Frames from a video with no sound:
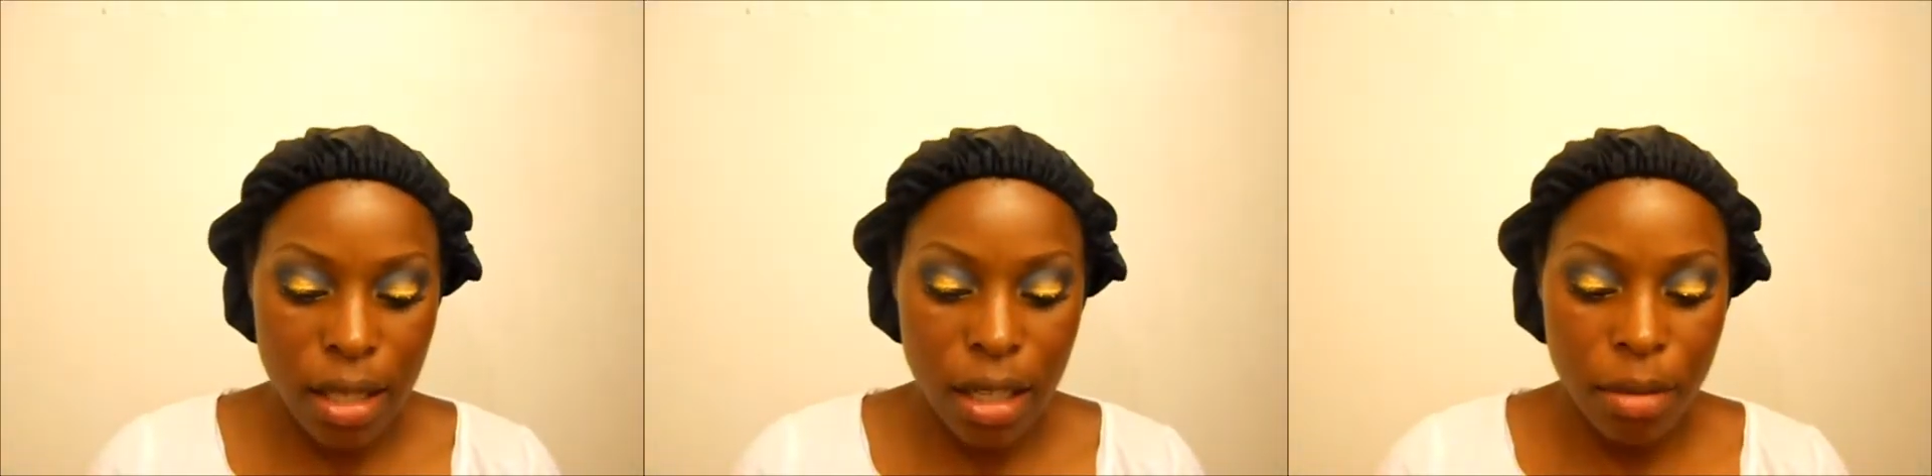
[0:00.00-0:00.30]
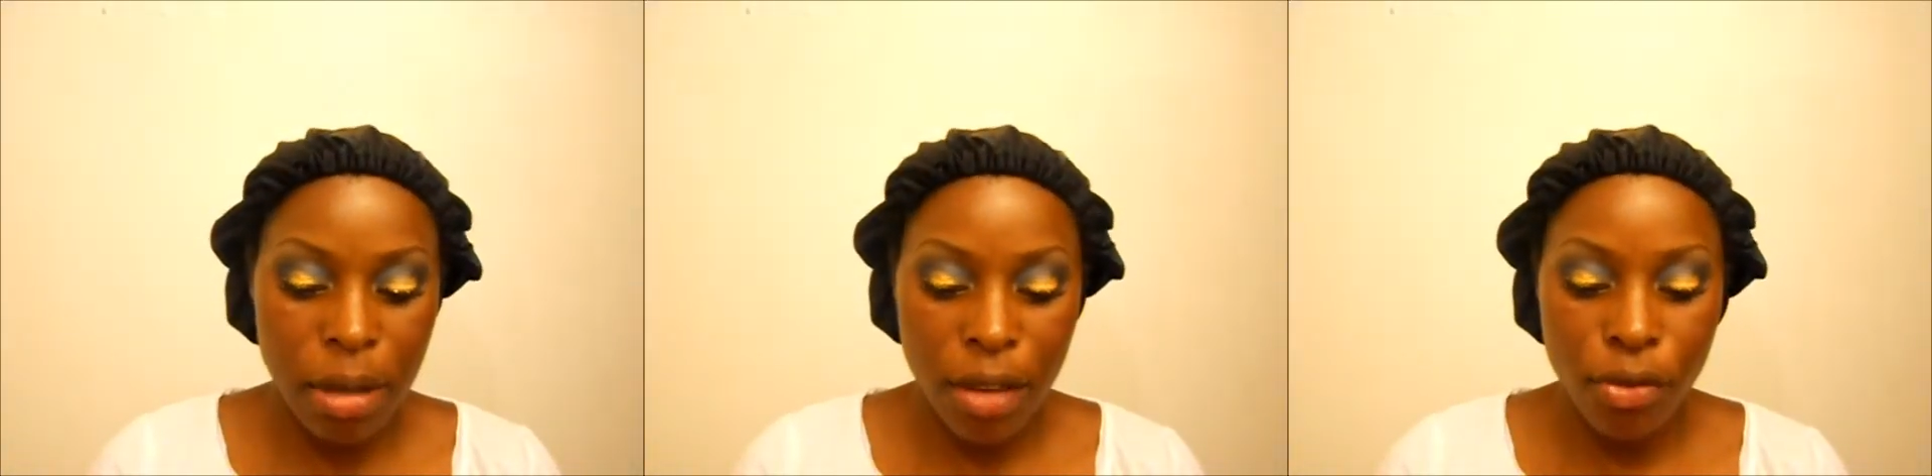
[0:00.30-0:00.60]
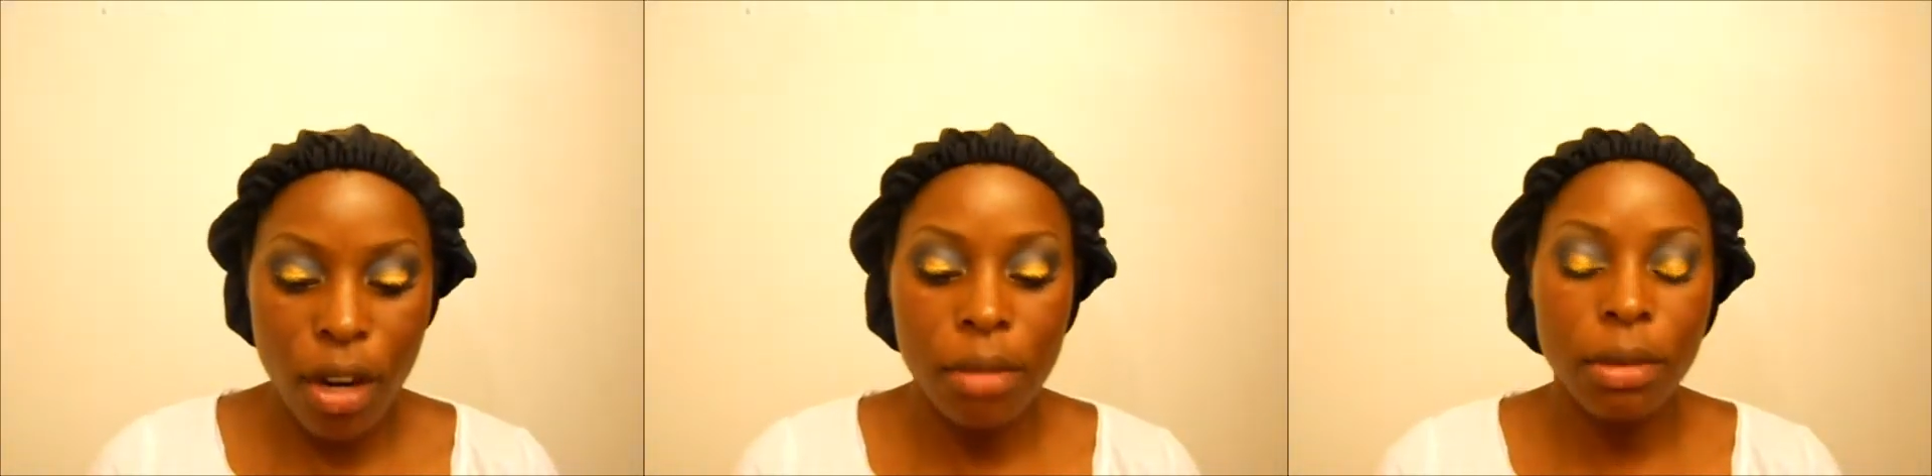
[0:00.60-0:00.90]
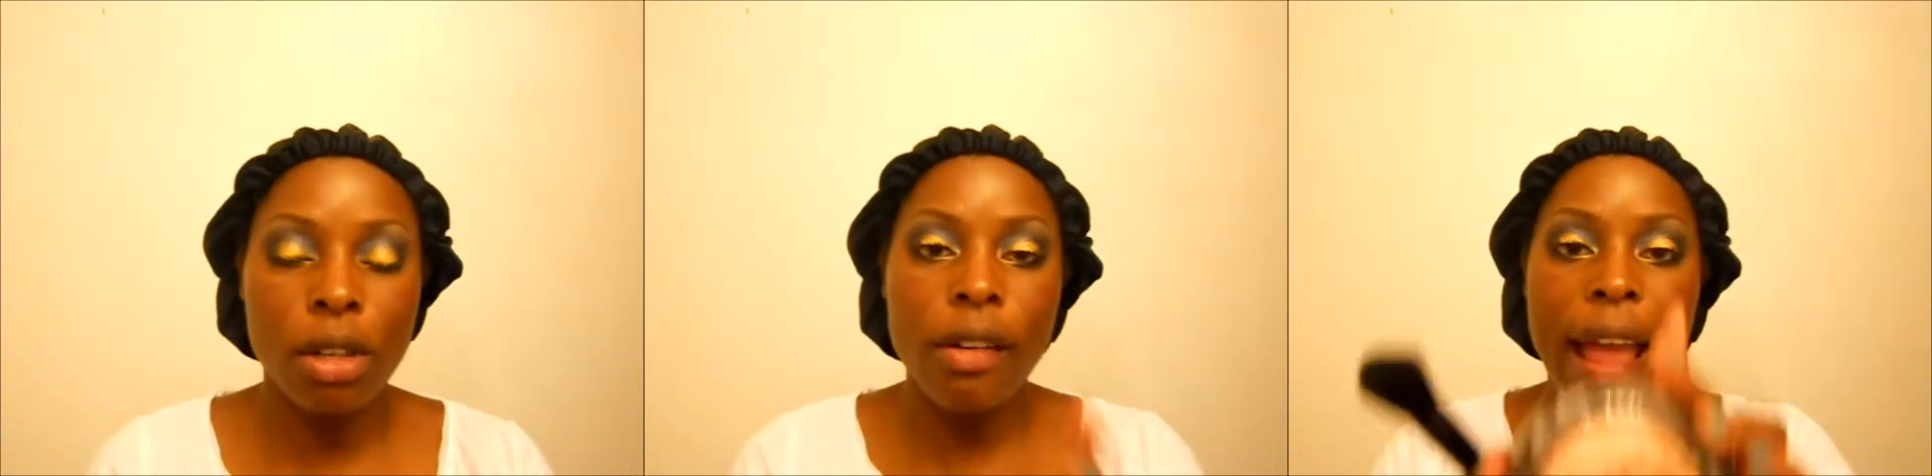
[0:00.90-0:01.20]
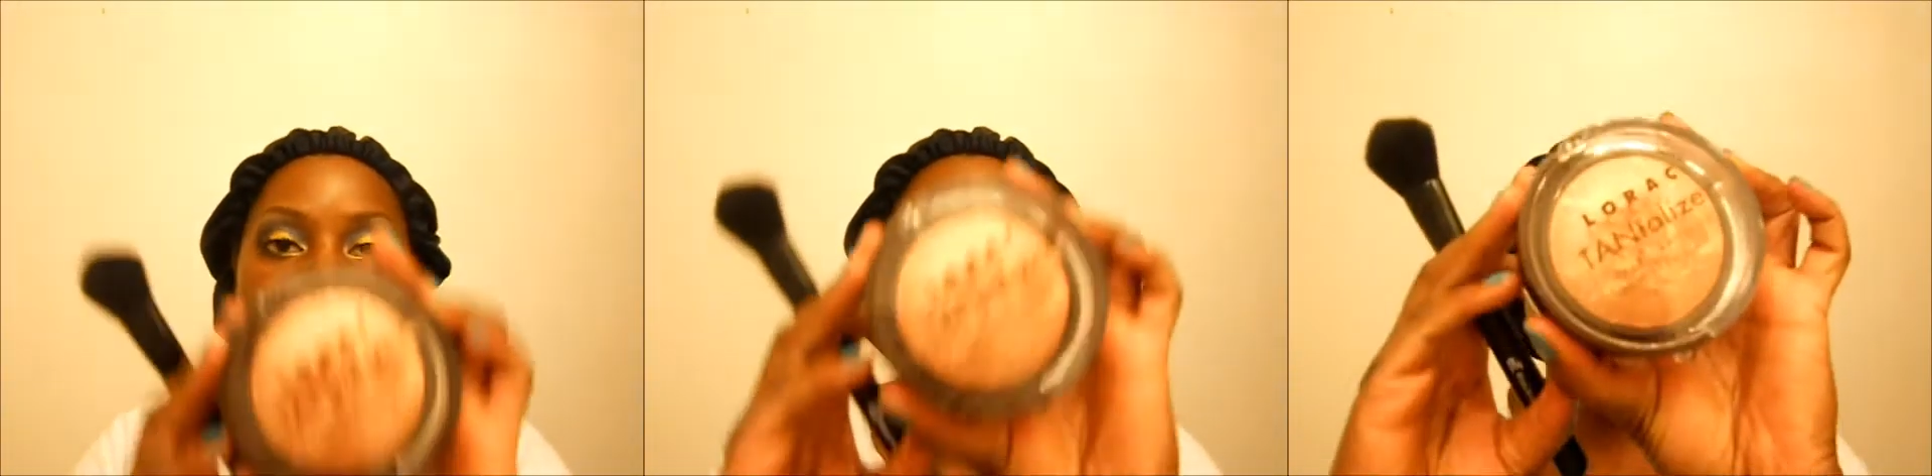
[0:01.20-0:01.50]
going to be from
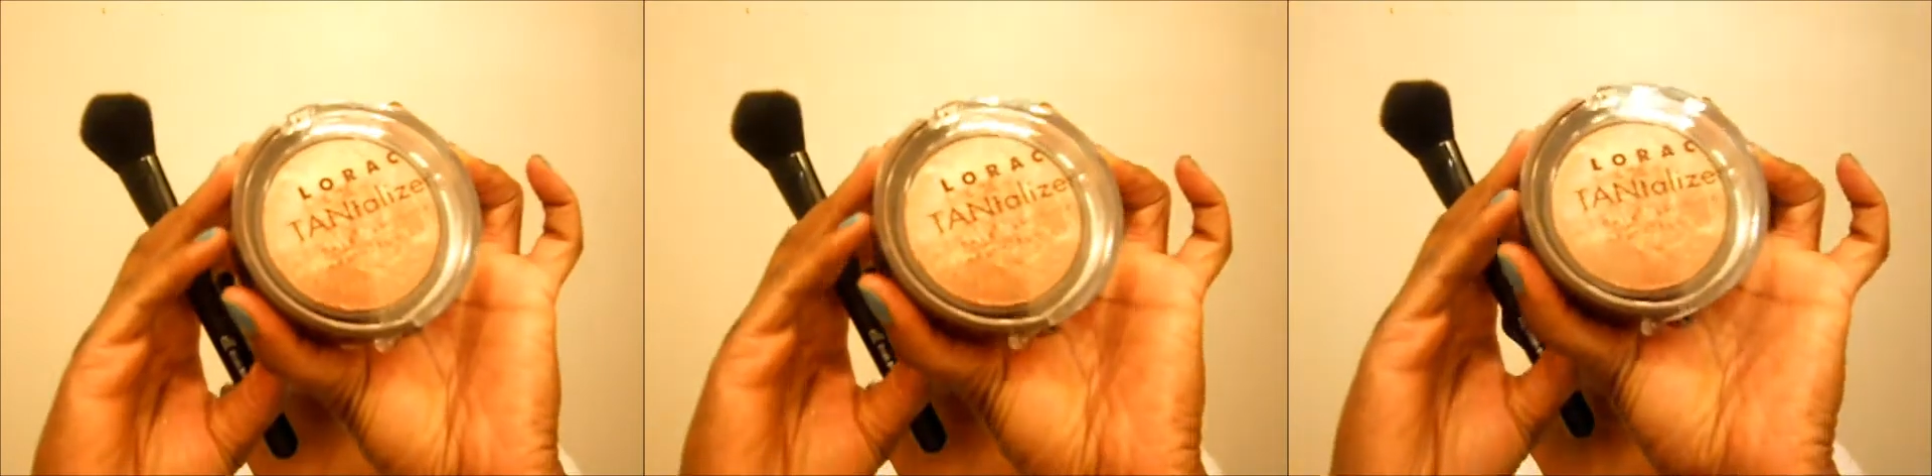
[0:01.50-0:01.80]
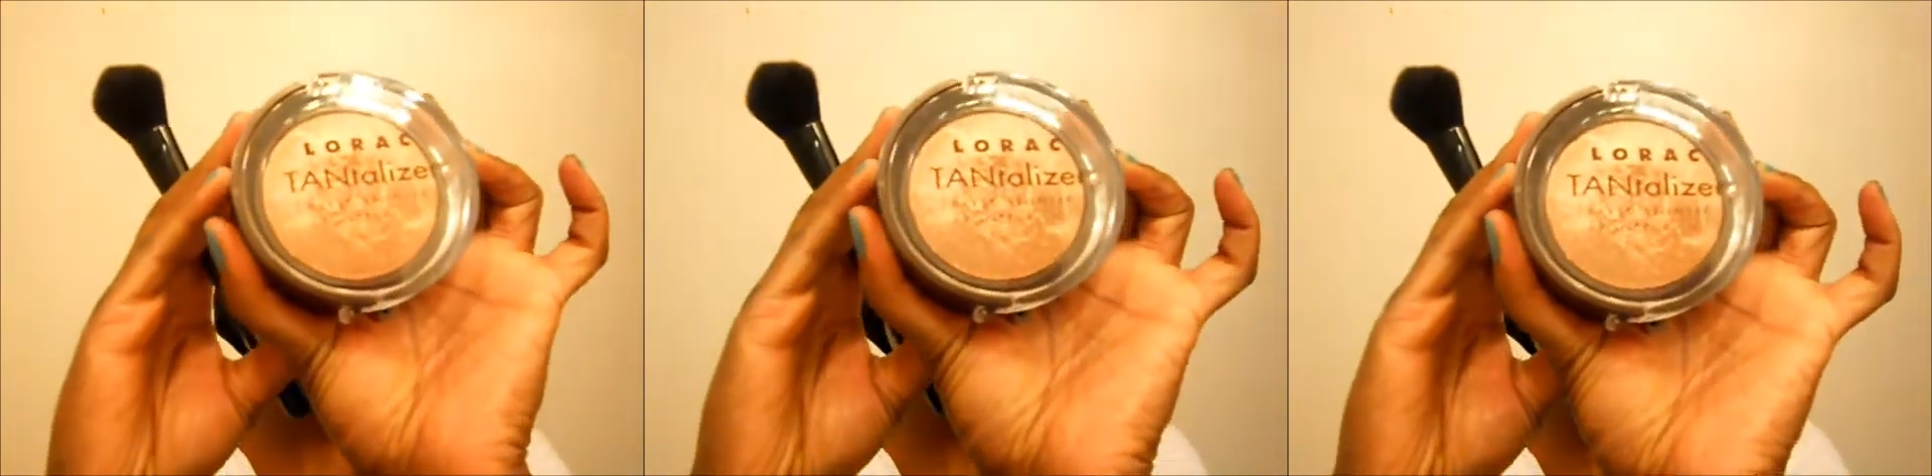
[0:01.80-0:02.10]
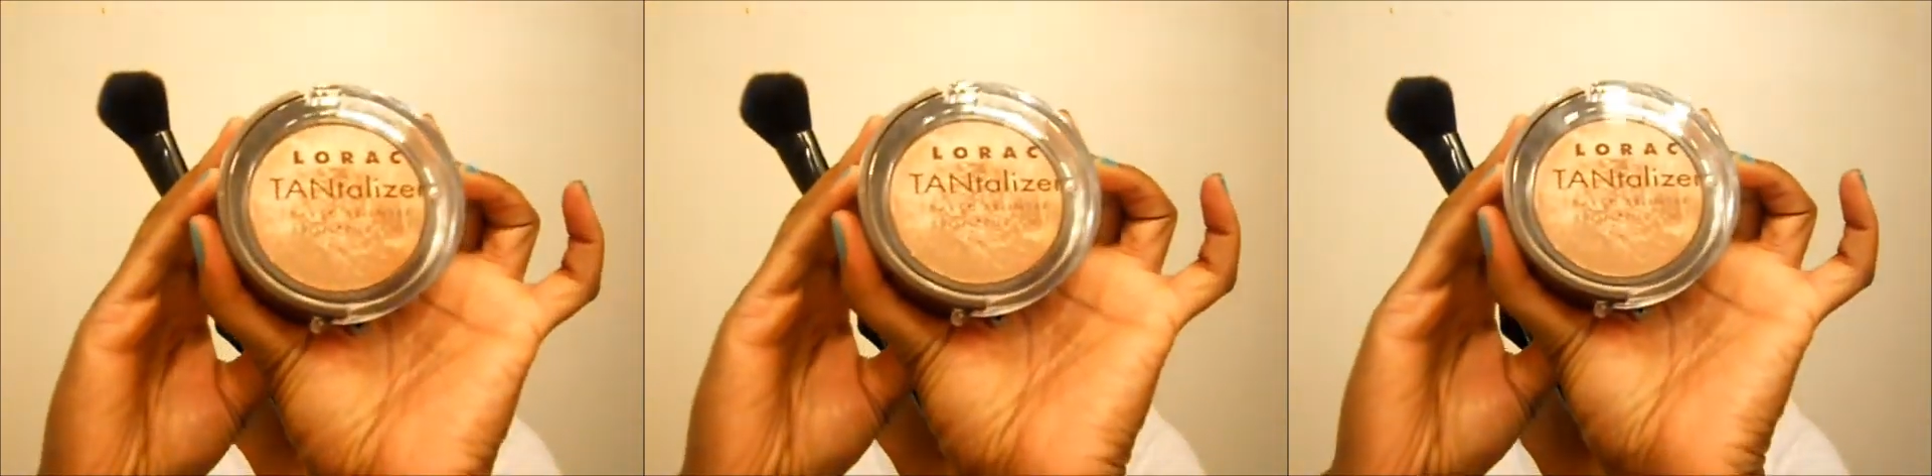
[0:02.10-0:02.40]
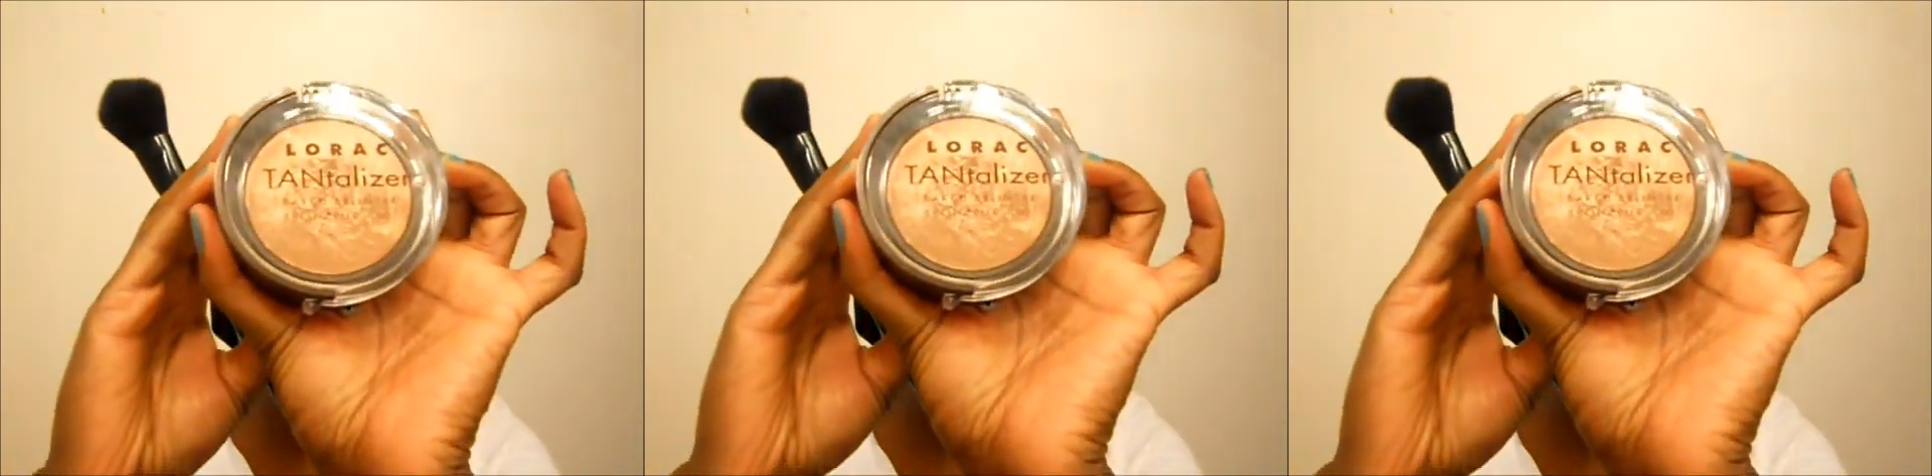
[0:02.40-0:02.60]
Lorac. It's